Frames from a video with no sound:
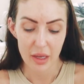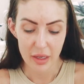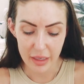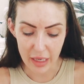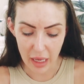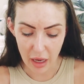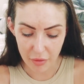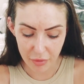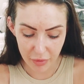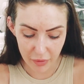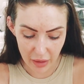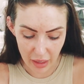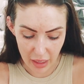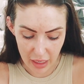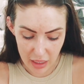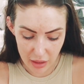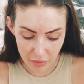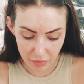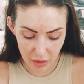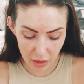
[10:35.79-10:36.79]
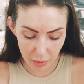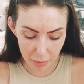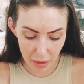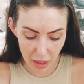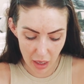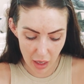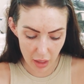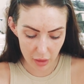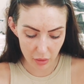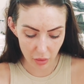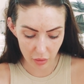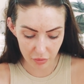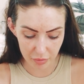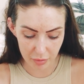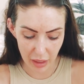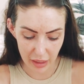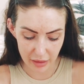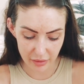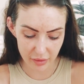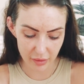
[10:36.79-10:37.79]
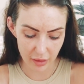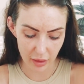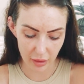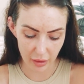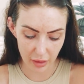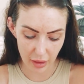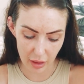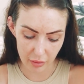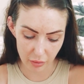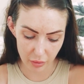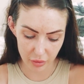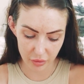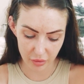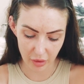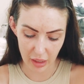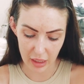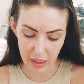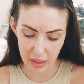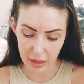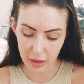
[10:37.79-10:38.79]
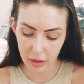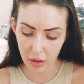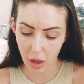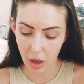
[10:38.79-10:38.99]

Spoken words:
Now for the evening part of my skincare routine,